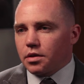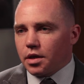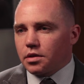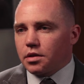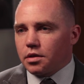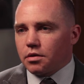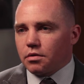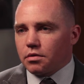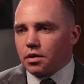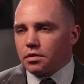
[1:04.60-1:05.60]
landed
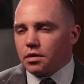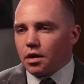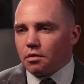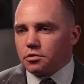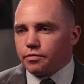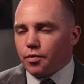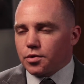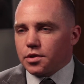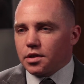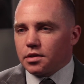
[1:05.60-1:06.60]
here, and I was
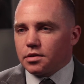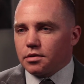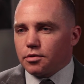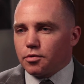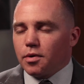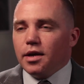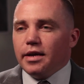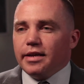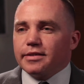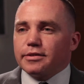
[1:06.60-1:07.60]
fortunate to
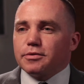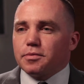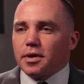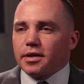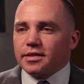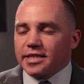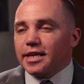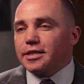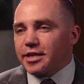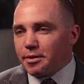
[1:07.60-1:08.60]

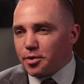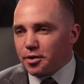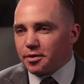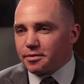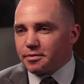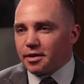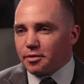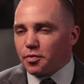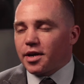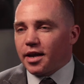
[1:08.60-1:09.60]
get a job here
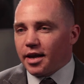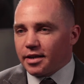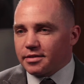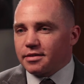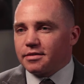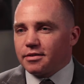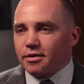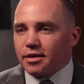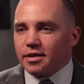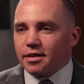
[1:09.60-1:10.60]
when I asked.
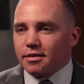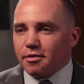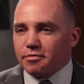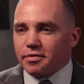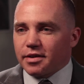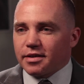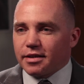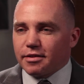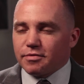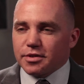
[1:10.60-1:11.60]
I
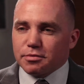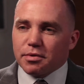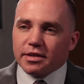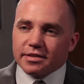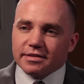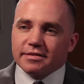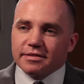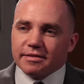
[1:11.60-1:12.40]
love this place.